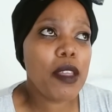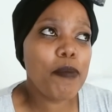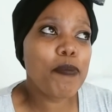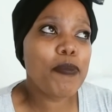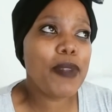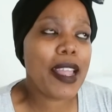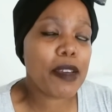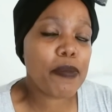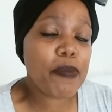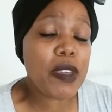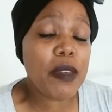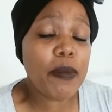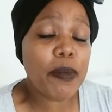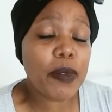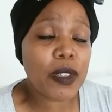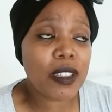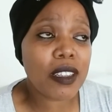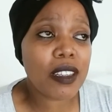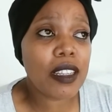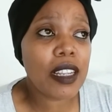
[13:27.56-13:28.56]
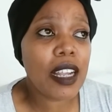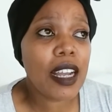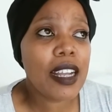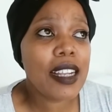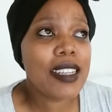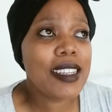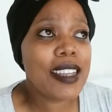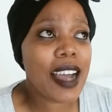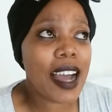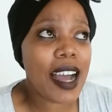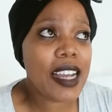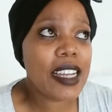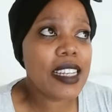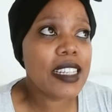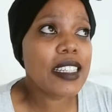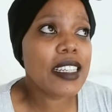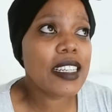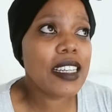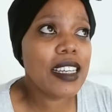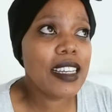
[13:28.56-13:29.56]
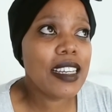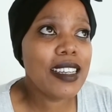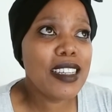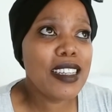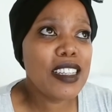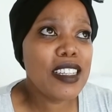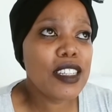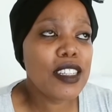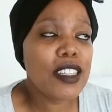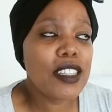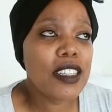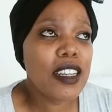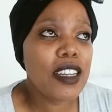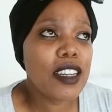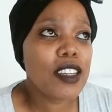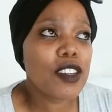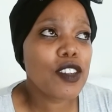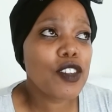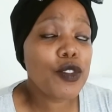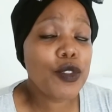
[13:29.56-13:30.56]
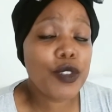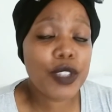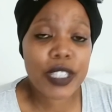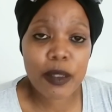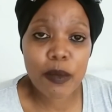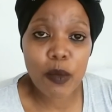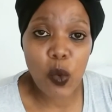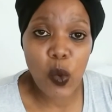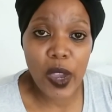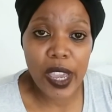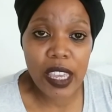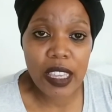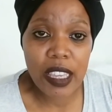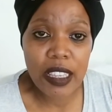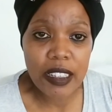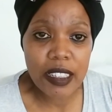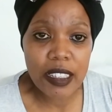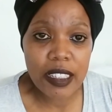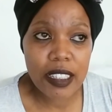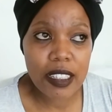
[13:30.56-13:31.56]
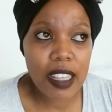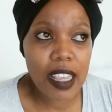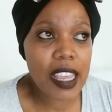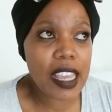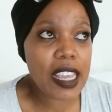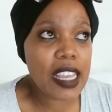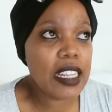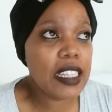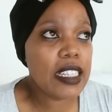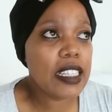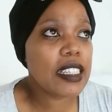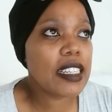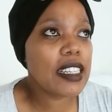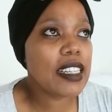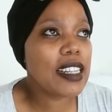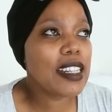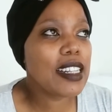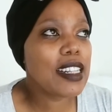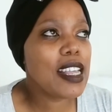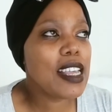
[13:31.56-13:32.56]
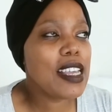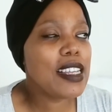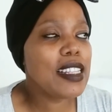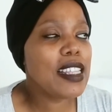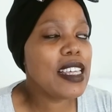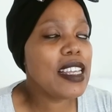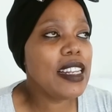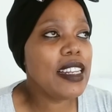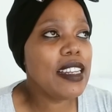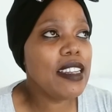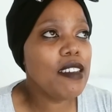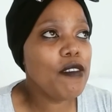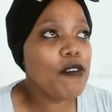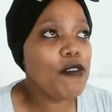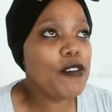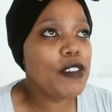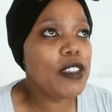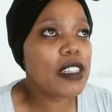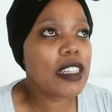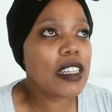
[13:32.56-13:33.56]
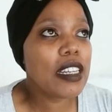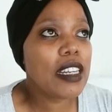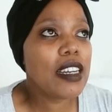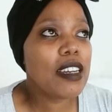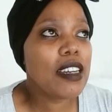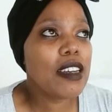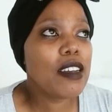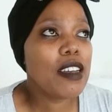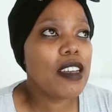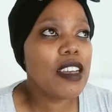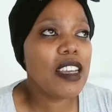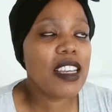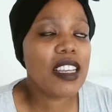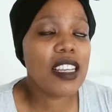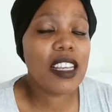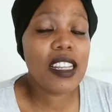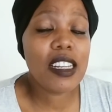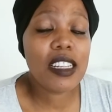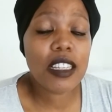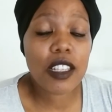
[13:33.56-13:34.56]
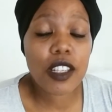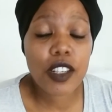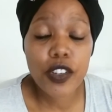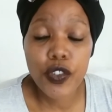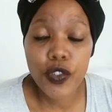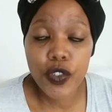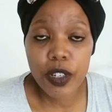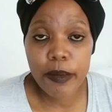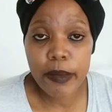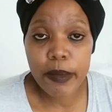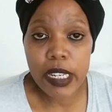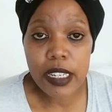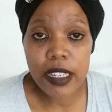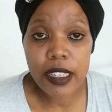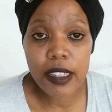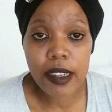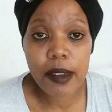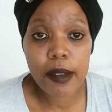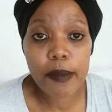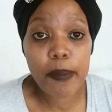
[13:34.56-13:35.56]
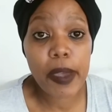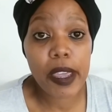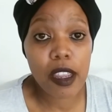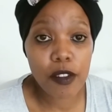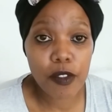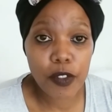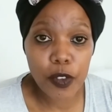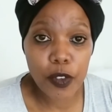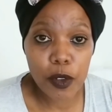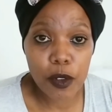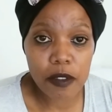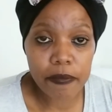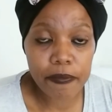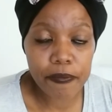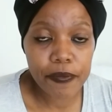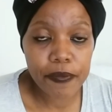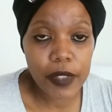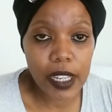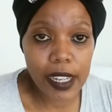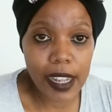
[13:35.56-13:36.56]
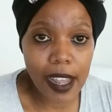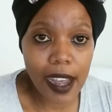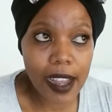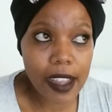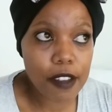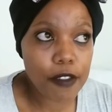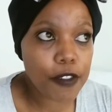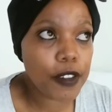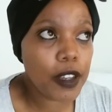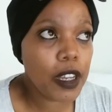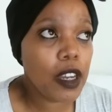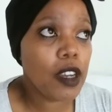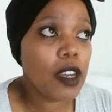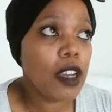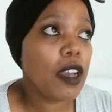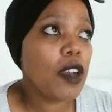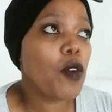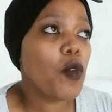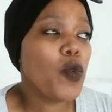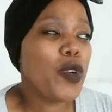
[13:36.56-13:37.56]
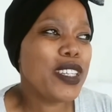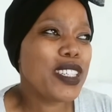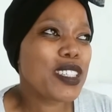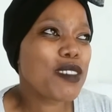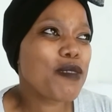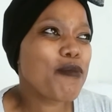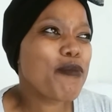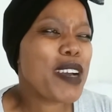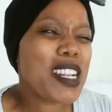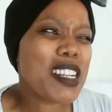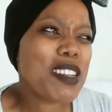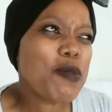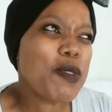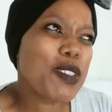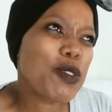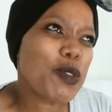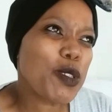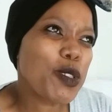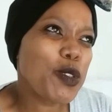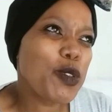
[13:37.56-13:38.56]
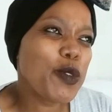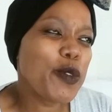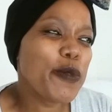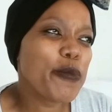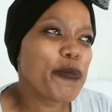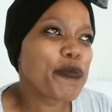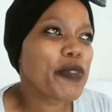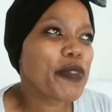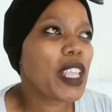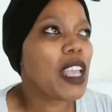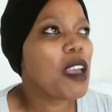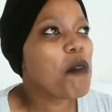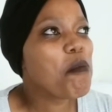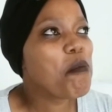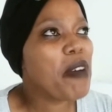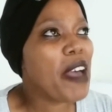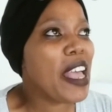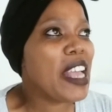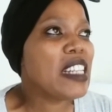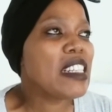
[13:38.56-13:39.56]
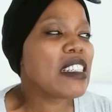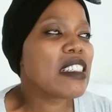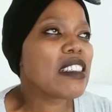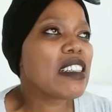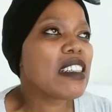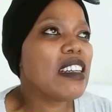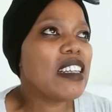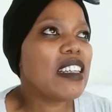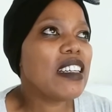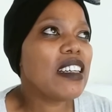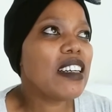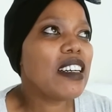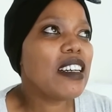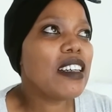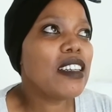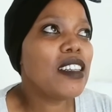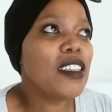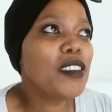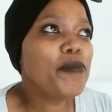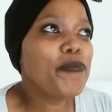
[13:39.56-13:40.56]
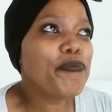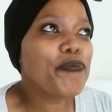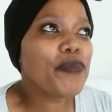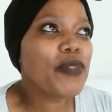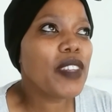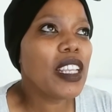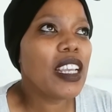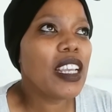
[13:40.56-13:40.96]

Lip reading: black people died in gruesome ways, and they lived an extremely painful life, which partly we still do. But um